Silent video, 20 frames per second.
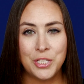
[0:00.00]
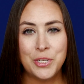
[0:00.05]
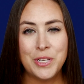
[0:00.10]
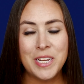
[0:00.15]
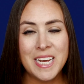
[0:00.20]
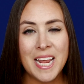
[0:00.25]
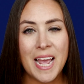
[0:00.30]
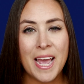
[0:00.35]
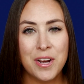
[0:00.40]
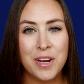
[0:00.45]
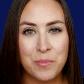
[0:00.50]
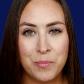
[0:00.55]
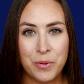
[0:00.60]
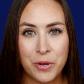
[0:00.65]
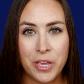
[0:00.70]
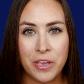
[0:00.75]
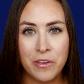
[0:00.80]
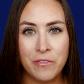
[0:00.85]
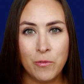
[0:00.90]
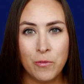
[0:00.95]
Do you need to add a
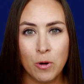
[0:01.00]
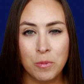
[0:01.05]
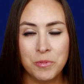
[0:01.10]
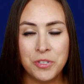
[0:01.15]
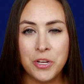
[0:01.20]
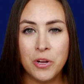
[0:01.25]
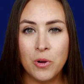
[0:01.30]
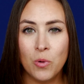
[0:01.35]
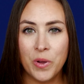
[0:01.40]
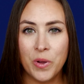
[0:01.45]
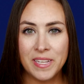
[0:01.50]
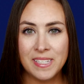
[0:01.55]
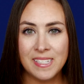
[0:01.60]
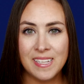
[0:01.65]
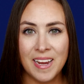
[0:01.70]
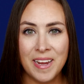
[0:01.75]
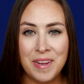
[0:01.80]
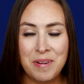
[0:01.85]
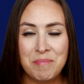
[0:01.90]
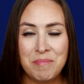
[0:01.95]
booking form to your Wix
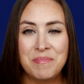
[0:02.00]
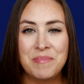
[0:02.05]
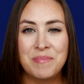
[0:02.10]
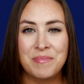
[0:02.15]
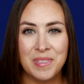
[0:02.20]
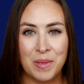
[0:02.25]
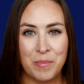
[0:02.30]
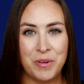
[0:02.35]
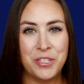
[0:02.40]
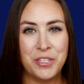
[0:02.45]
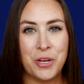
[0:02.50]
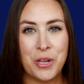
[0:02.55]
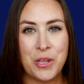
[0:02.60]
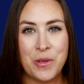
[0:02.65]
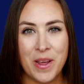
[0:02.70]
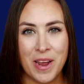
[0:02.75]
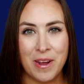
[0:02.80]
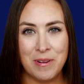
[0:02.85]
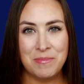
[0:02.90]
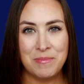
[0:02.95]
site? Let me show
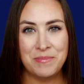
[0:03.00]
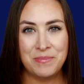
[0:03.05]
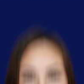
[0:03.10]
you how.